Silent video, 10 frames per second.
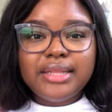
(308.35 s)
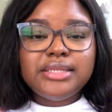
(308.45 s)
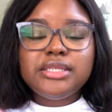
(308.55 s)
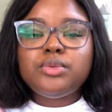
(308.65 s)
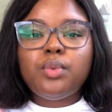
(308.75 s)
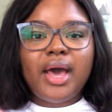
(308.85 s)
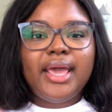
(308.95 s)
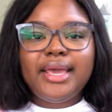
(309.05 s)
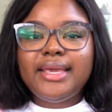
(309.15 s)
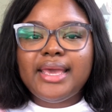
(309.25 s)
This is why,
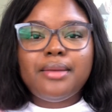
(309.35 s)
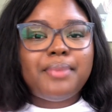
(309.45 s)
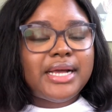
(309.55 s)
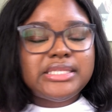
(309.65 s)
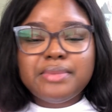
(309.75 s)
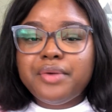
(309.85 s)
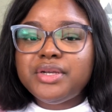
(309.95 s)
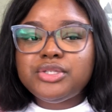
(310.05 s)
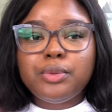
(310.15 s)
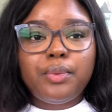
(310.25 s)
again, back to my
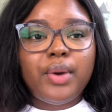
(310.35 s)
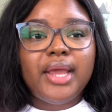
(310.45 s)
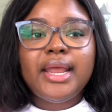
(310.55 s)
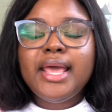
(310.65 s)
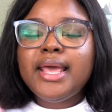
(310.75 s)
original point,